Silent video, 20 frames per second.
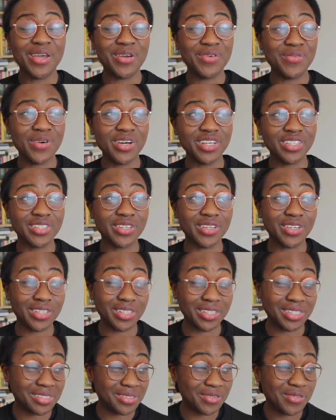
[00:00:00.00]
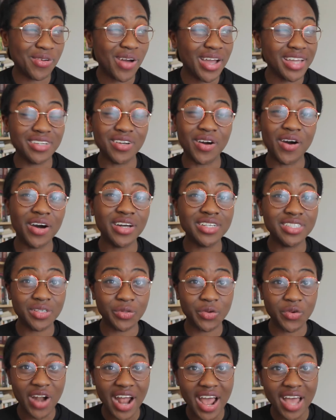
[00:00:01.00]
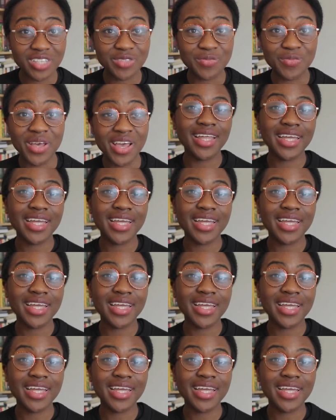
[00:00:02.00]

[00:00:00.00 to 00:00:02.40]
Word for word: it was quite hard to grasp.